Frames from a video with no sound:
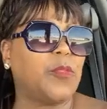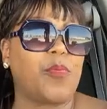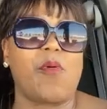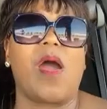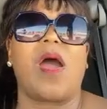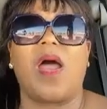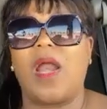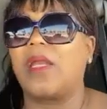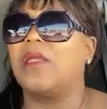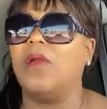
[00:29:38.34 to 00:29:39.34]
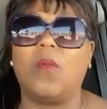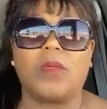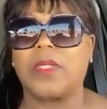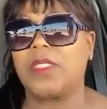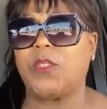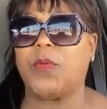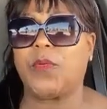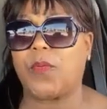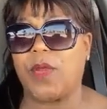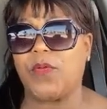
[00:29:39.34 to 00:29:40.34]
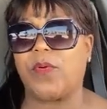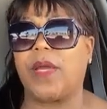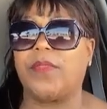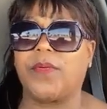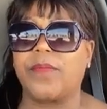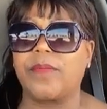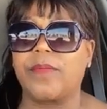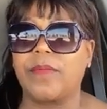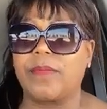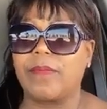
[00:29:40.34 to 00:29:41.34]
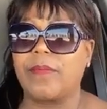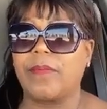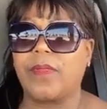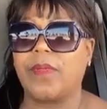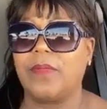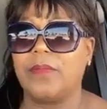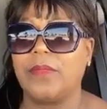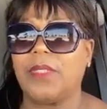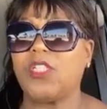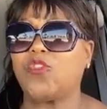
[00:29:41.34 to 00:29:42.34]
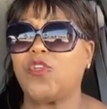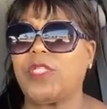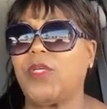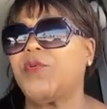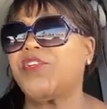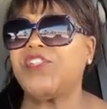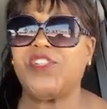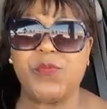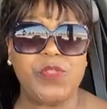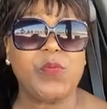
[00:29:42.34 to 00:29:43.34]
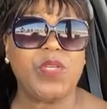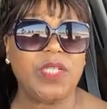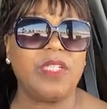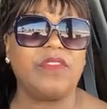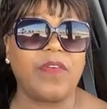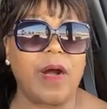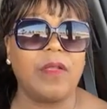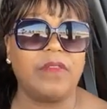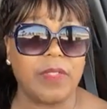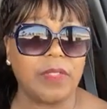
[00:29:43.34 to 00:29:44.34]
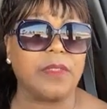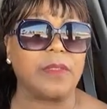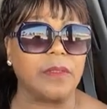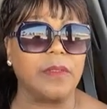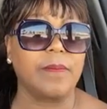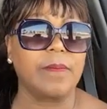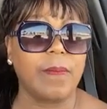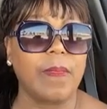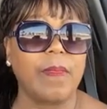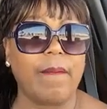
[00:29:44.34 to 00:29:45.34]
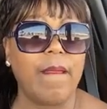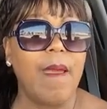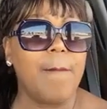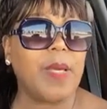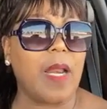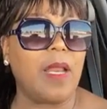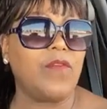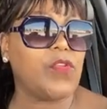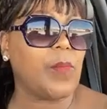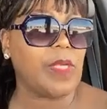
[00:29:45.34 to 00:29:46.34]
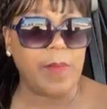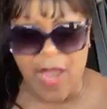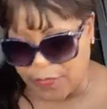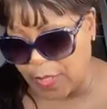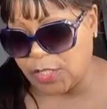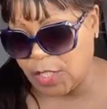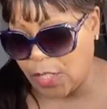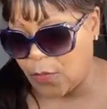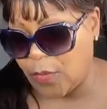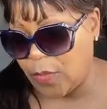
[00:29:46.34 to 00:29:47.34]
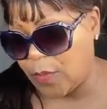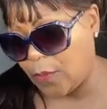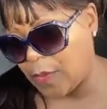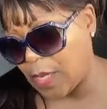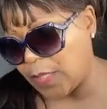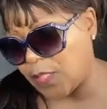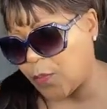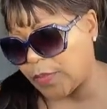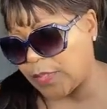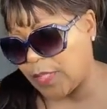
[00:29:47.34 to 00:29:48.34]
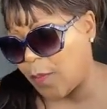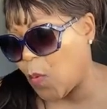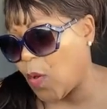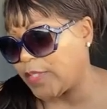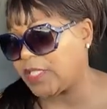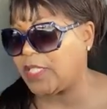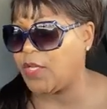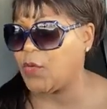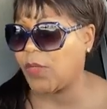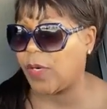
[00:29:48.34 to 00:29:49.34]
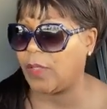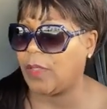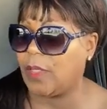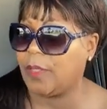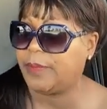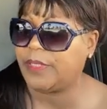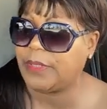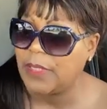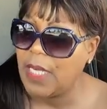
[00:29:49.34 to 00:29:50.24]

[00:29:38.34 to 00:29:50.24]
that's pride. You don't want that spirit around you either. Constructive criticism is real good for all of us. But I love you so much. I'm going to have to let you go. Really, really, really. I just want to come on and just tell you all a little.